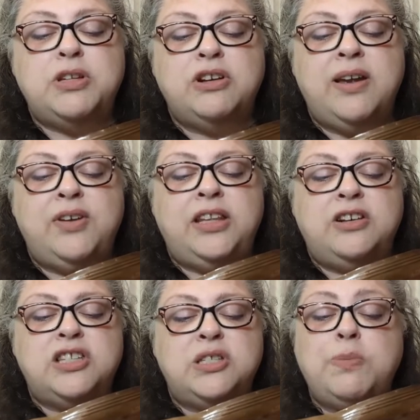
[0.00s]
are given their
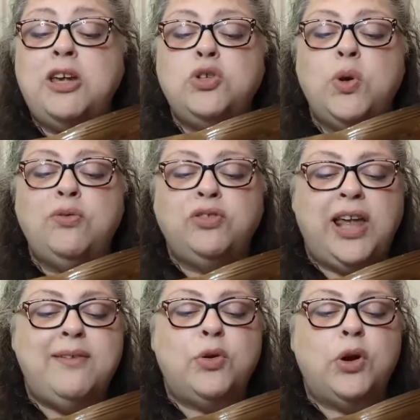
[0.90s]
special
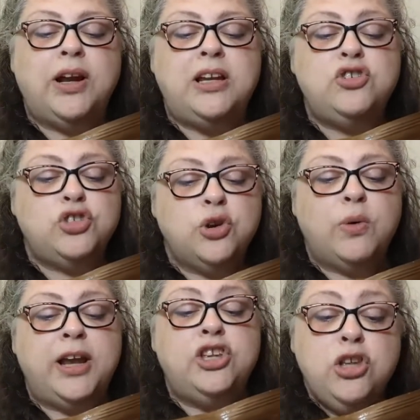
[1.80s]
flavor,
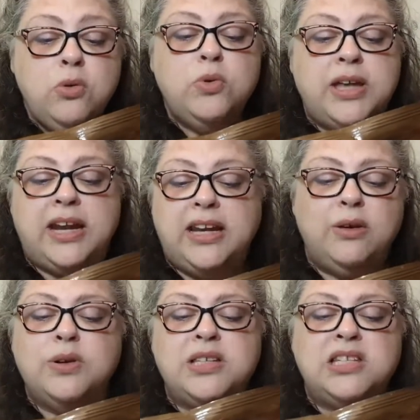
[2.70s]
ensuring you get
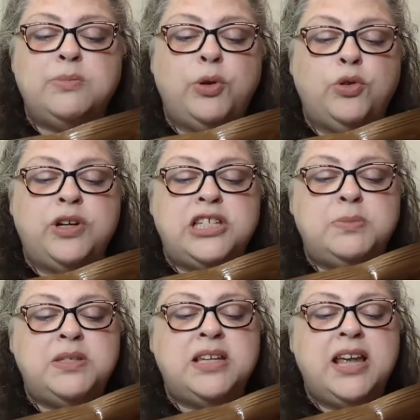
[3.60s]
irresistible
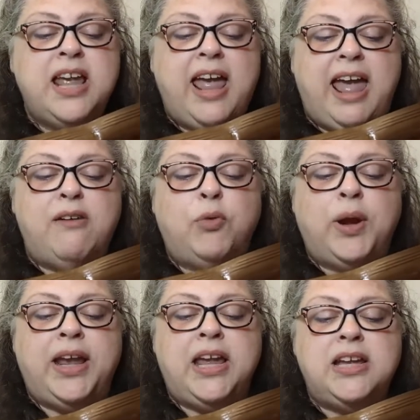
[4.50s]
crisps
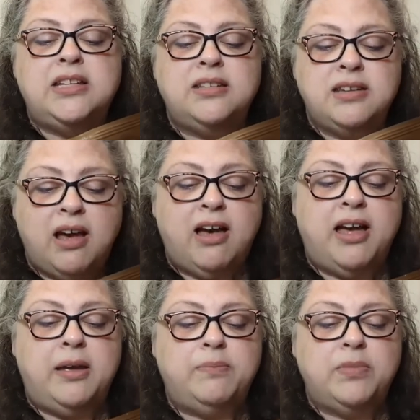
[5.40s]
every
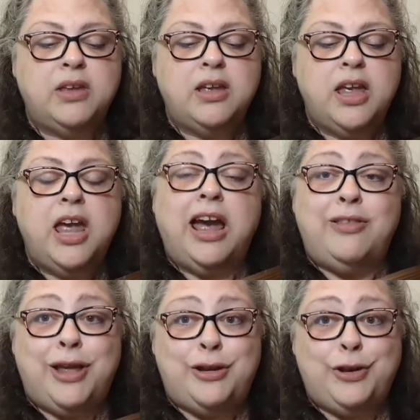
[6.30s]
time.
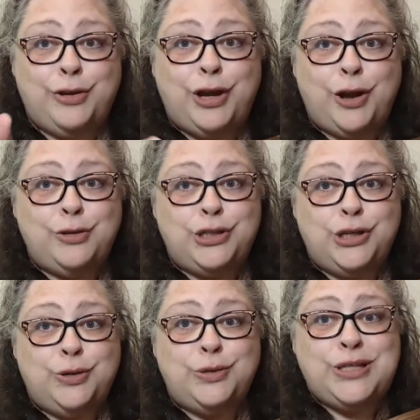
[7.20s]
And then you can go
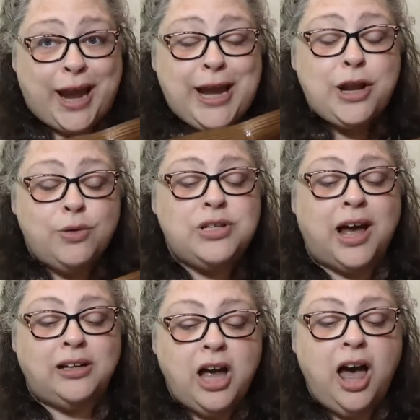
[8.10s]
to Tayto
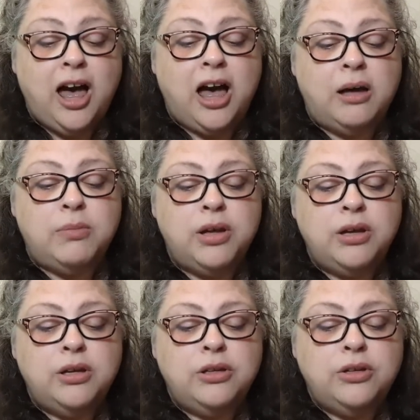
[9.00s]
dot com
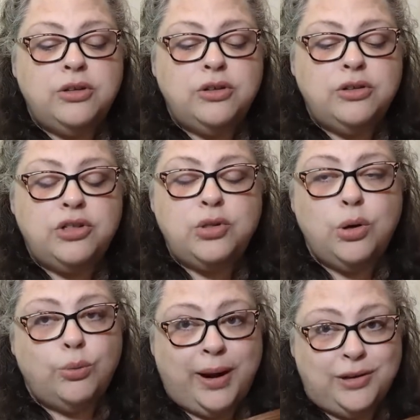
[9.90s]
to
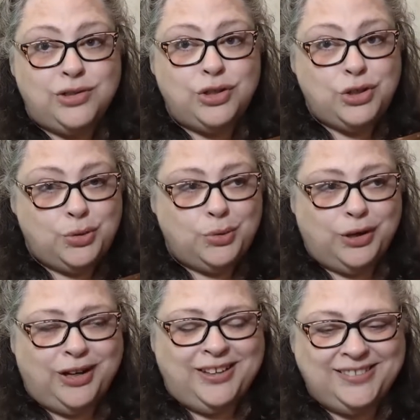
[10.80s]
arrange a
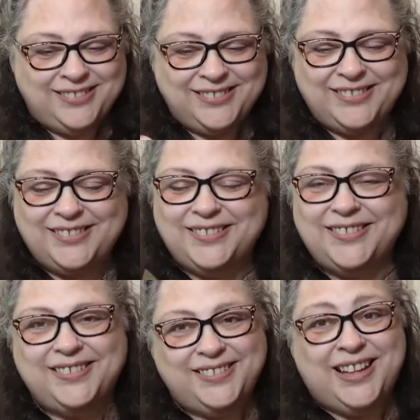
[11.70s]
tour.
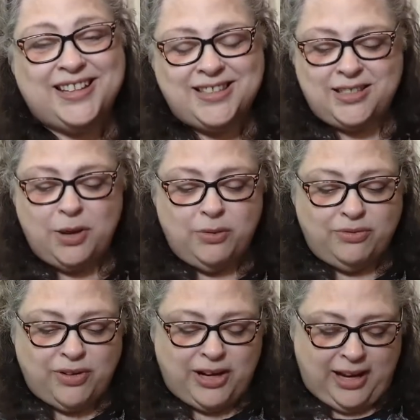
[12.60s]
That's so
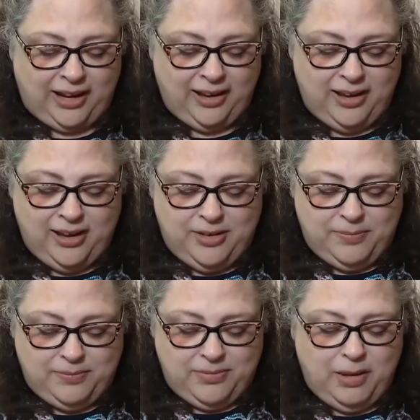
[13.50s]
funny.
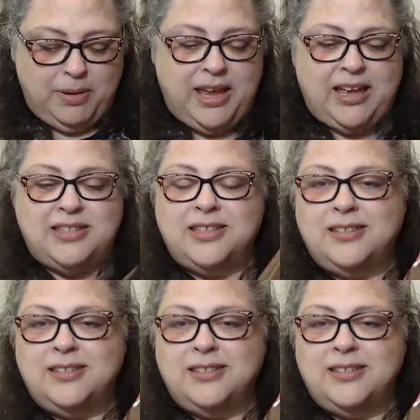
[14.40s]
But yes,